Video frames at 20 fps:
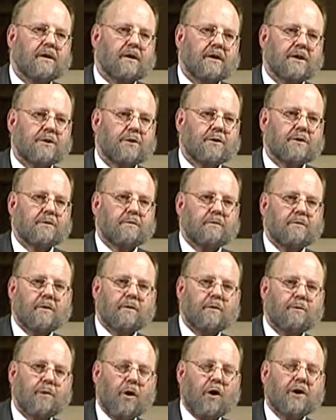It's
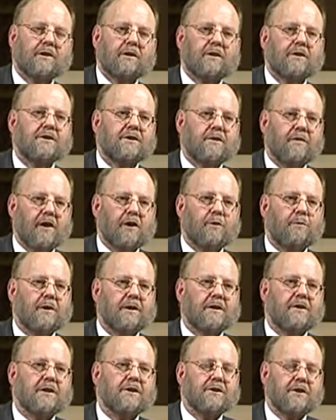pointless
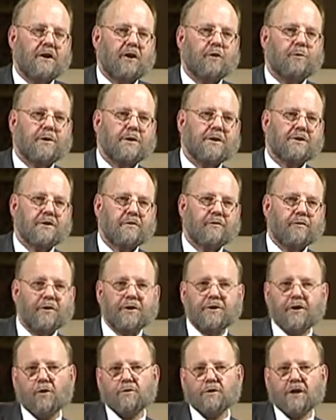developing these therapies if
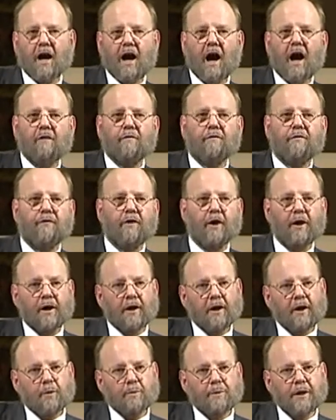we don't have
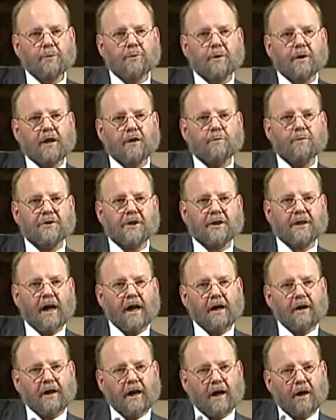people able to
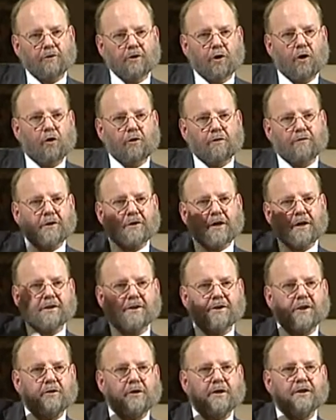carry out all of the
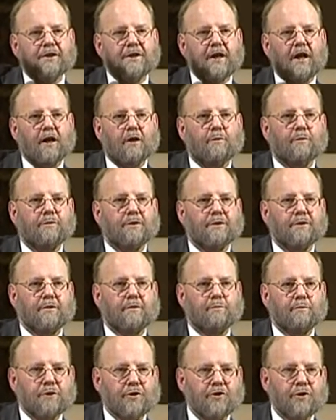necessary steps,
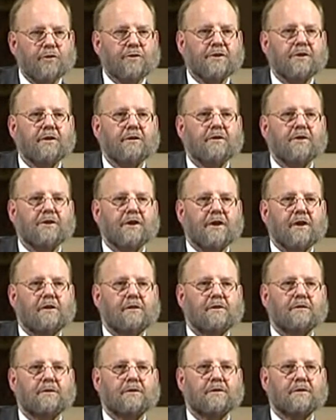producing the
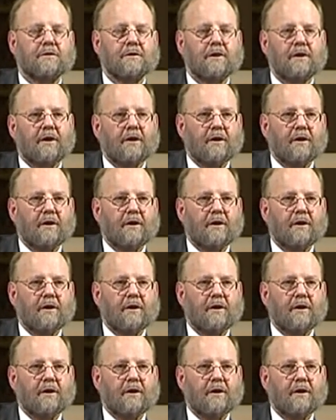cells,